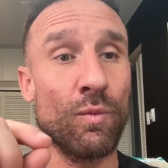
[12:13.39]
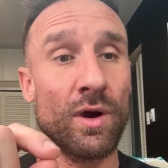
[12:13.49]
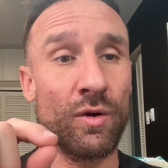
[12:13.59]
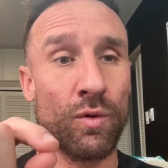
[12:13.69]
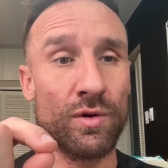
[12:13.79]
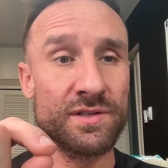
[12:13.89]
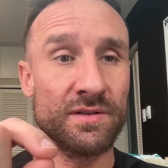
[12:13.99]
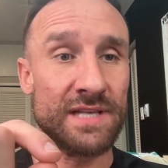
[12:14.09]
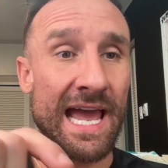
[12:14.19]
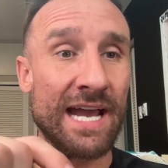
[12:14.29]
what cortisol
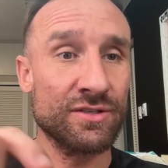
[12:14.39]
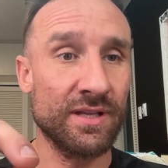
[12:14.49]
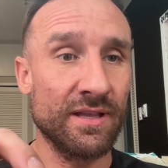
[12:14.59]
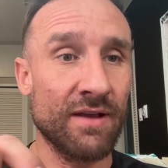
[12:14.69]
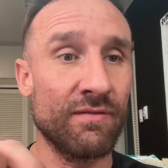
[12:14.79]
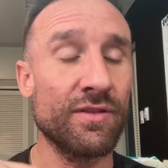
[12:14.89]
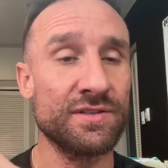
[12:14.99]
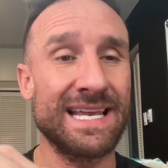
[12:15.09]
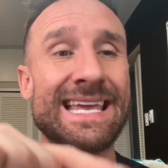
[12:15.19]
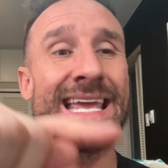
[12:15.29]
is actually level,
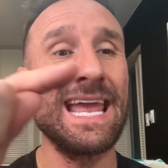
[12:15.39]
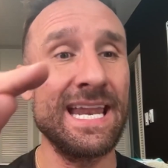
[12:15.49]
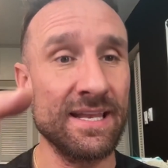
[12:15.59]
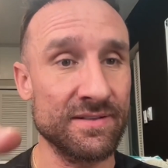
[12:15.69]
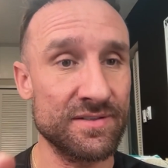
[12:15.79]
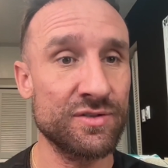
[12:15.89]
there's a cadence